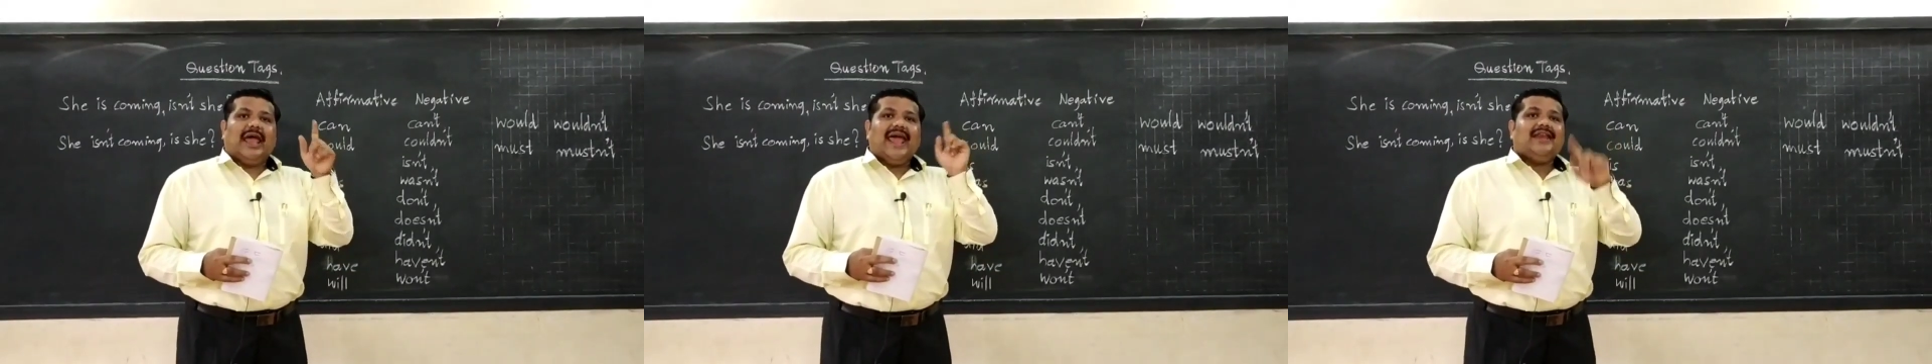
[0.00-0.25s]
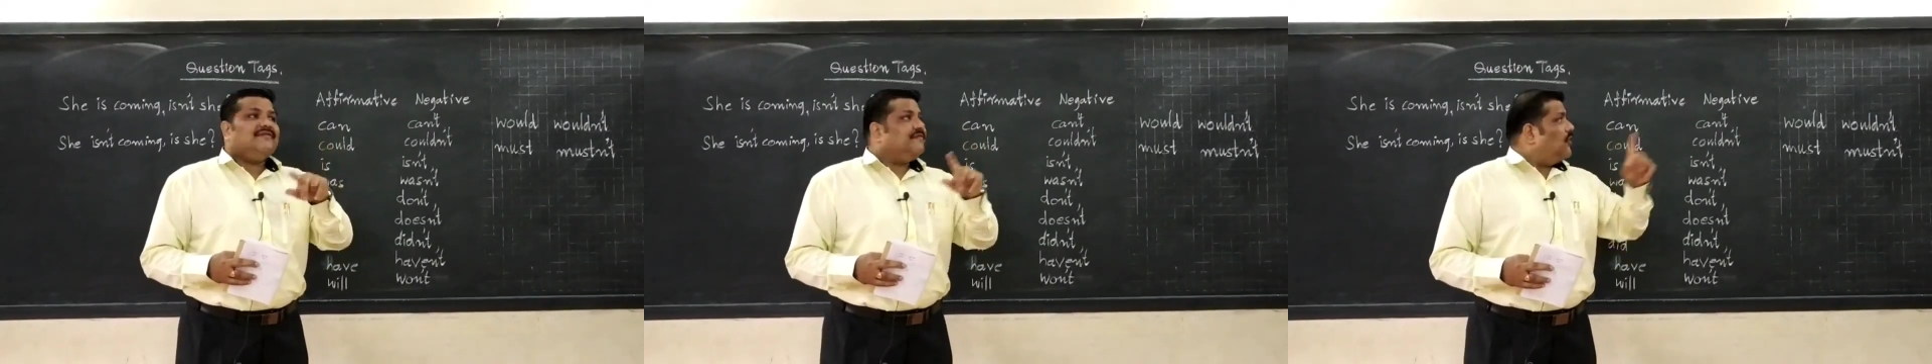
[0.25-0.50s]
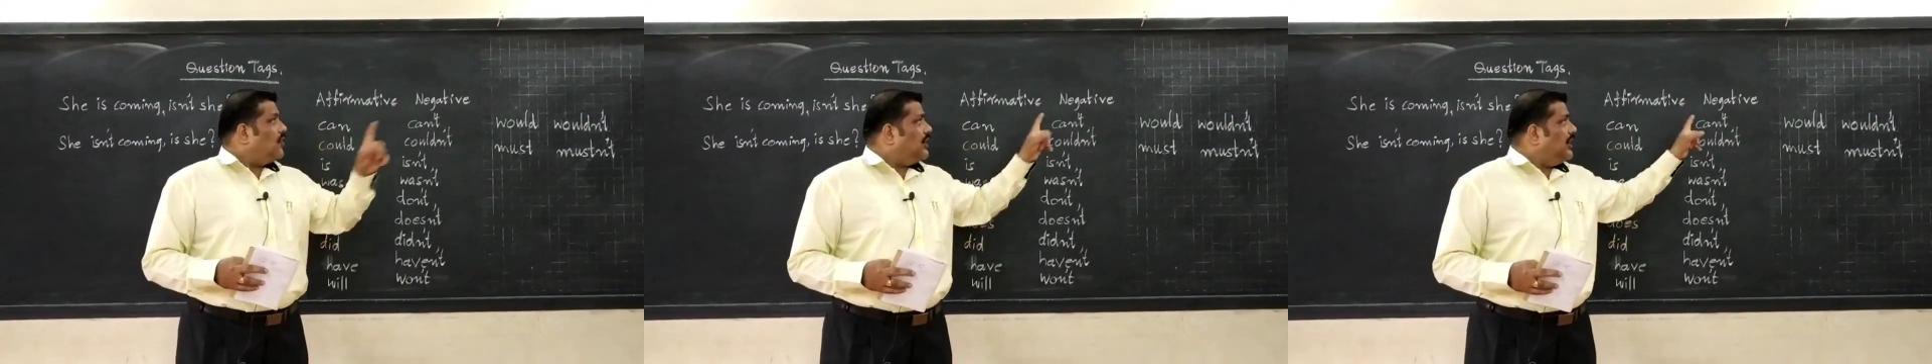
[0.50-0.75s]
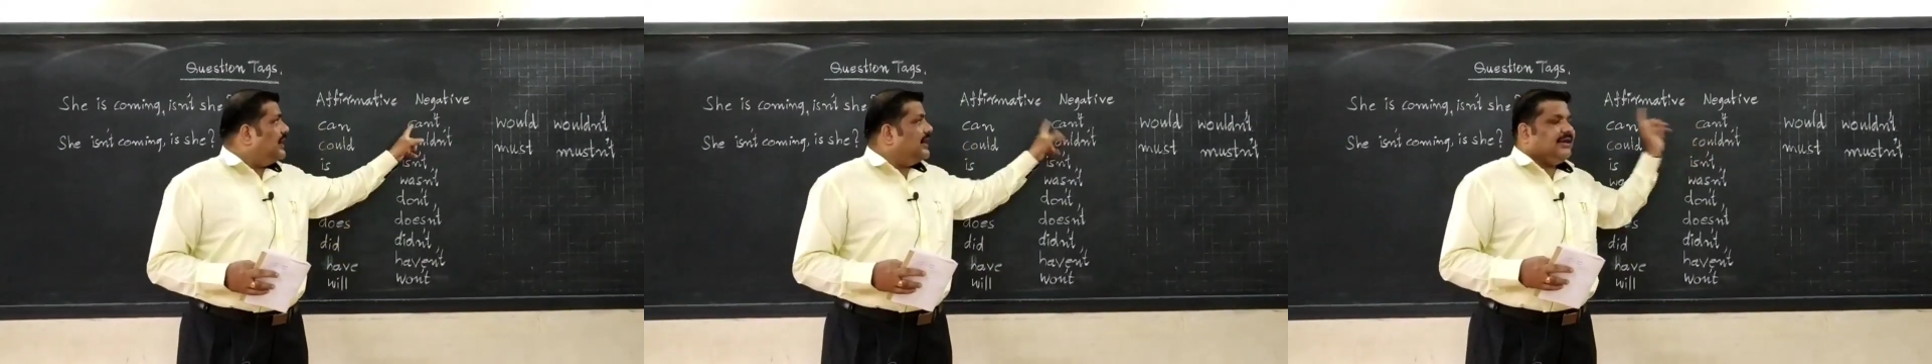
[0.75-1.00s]
N for
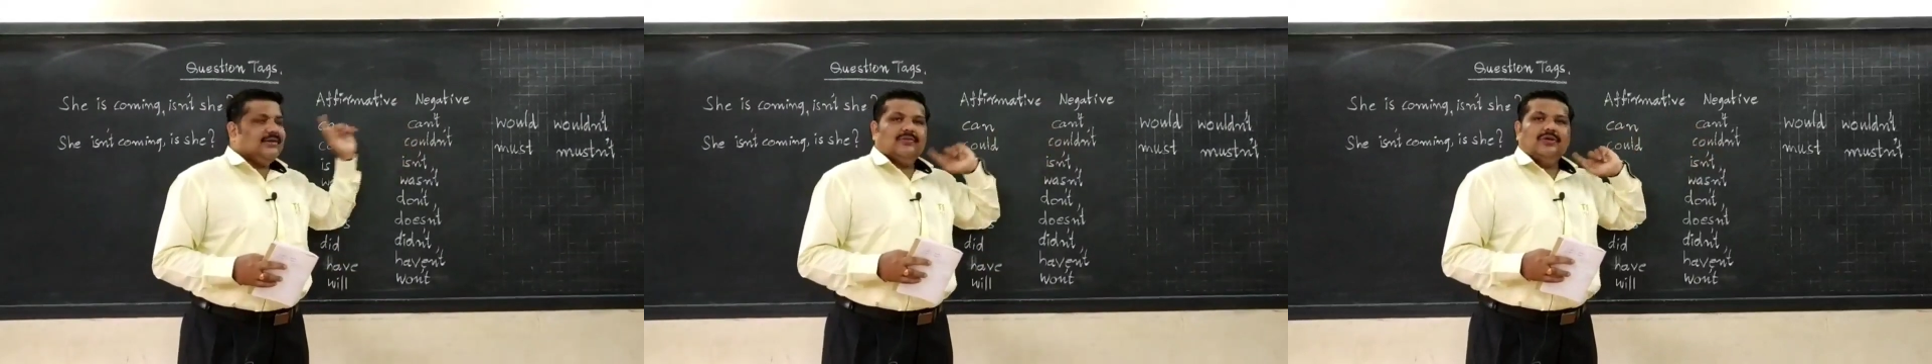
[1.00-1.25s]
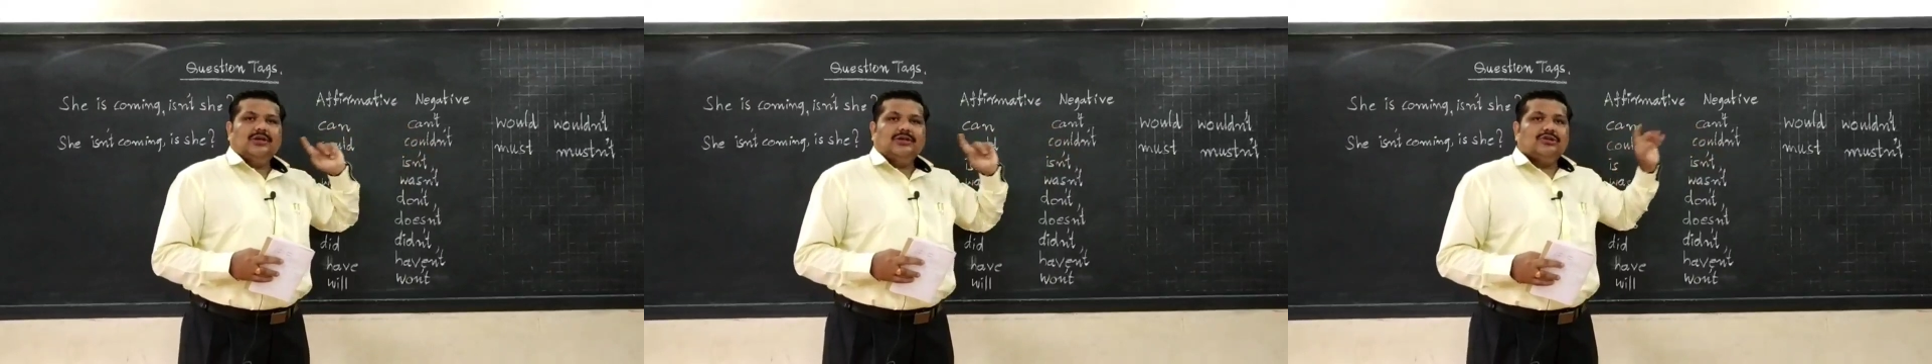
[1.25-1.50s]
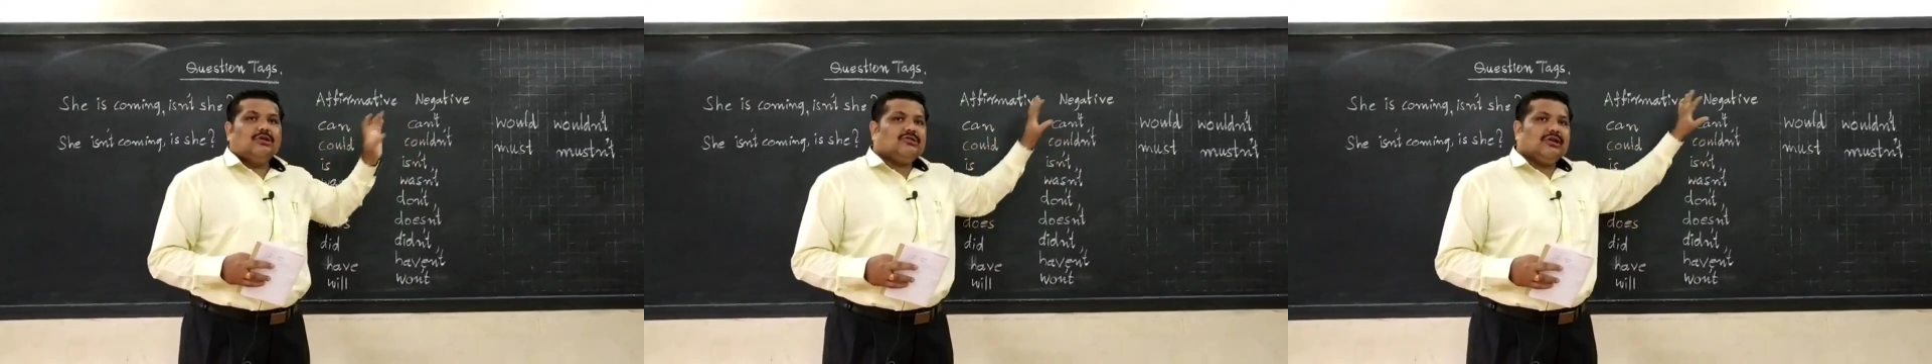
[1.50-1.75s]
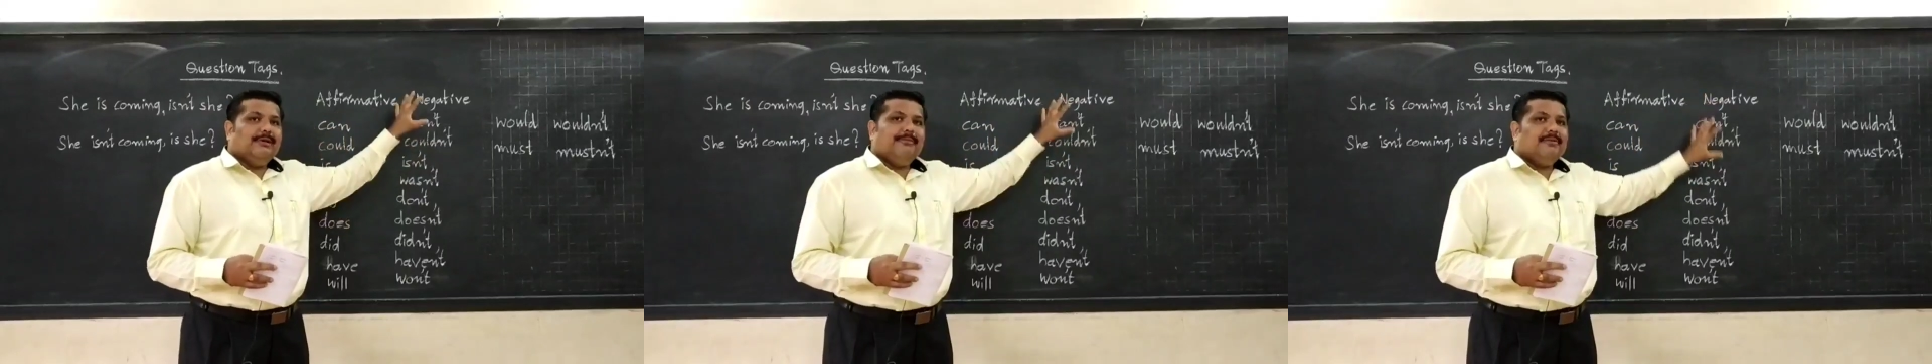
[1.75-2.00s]
negative. You have
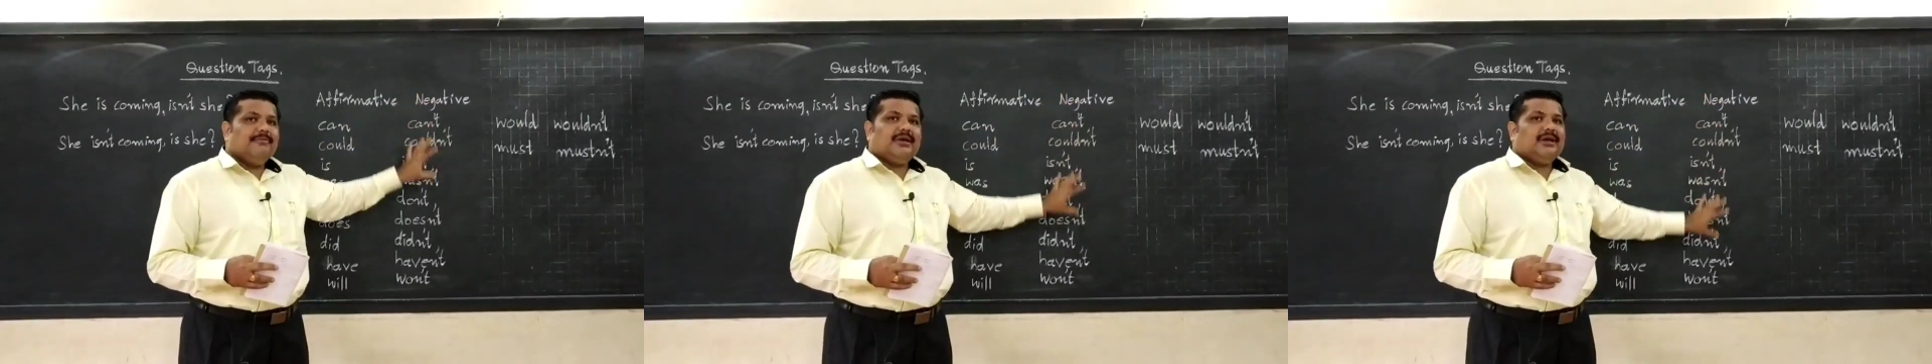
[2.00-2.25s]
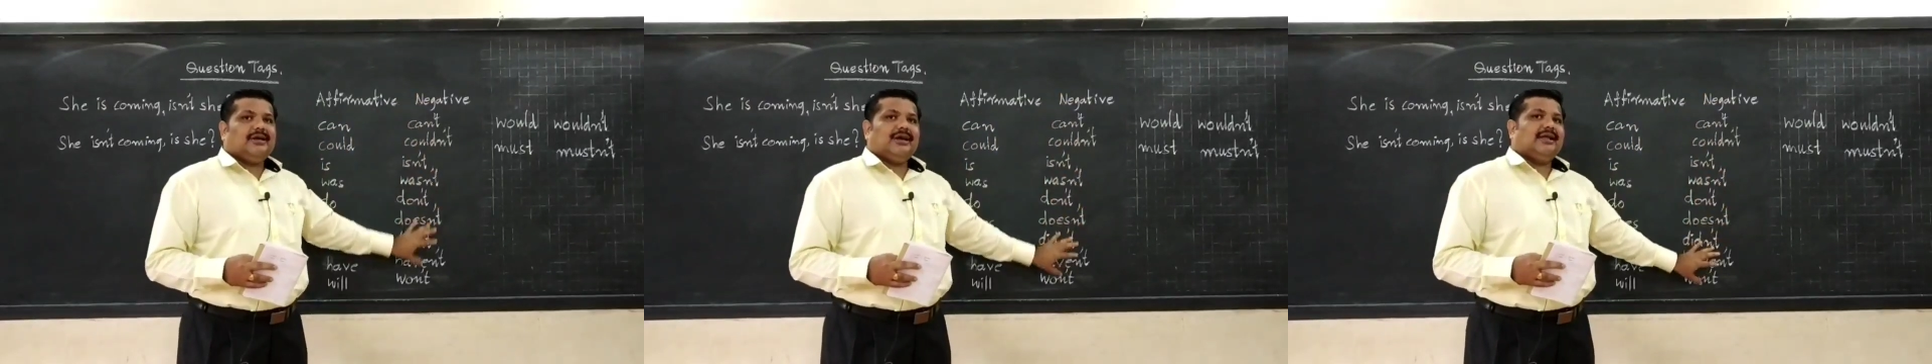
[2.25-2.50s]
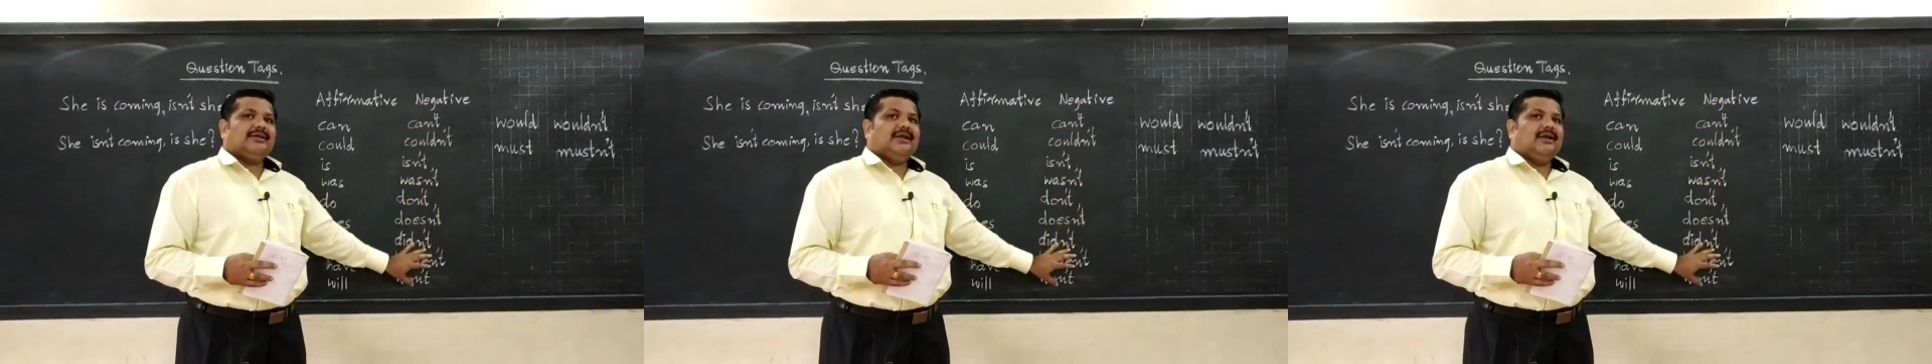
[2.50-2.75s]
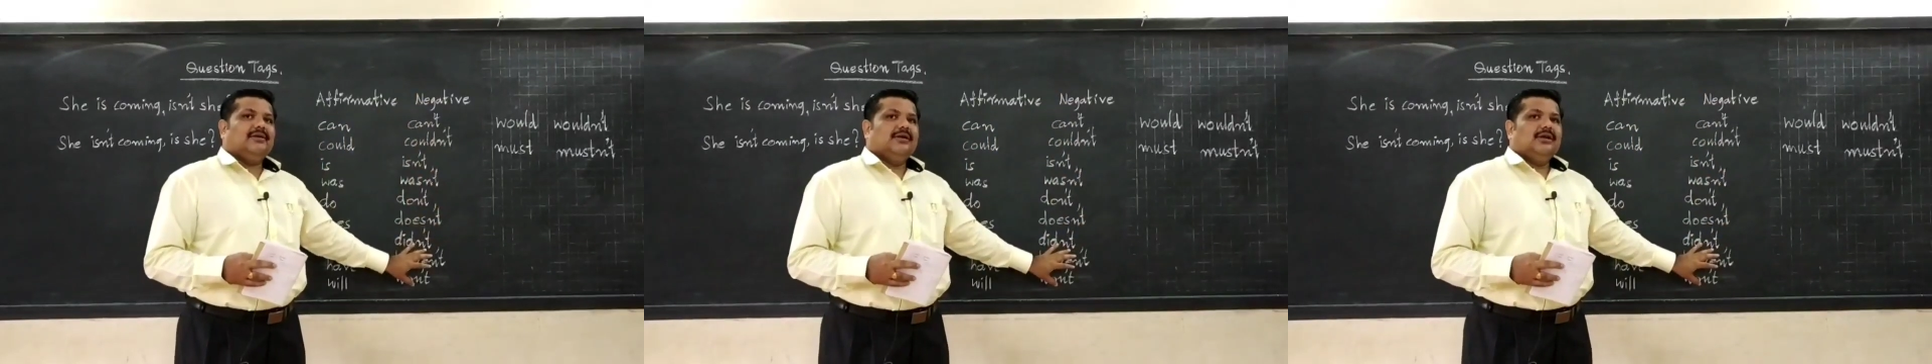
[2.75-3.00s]
to remember it like that.